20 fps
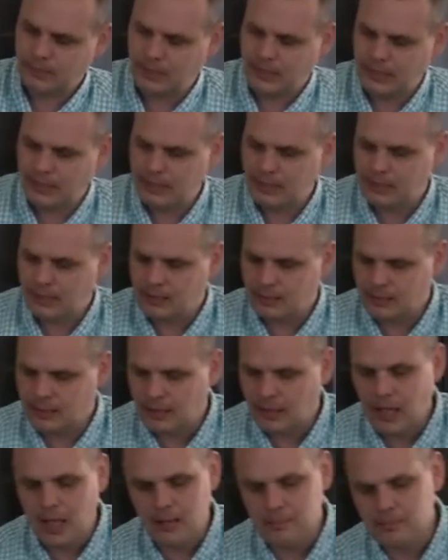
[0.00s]
He
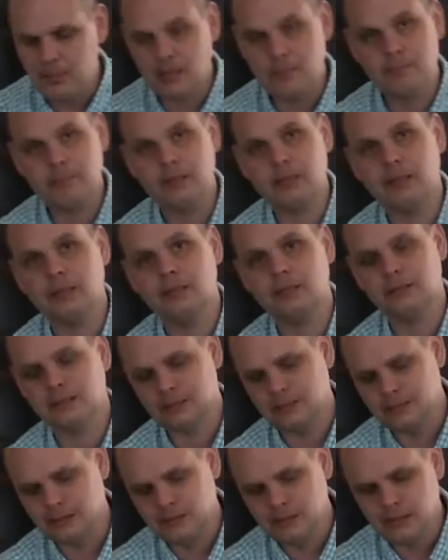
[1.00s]
climbed up in a
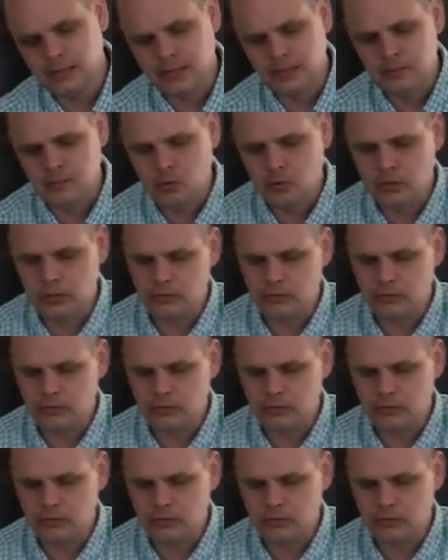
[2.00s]
sycamore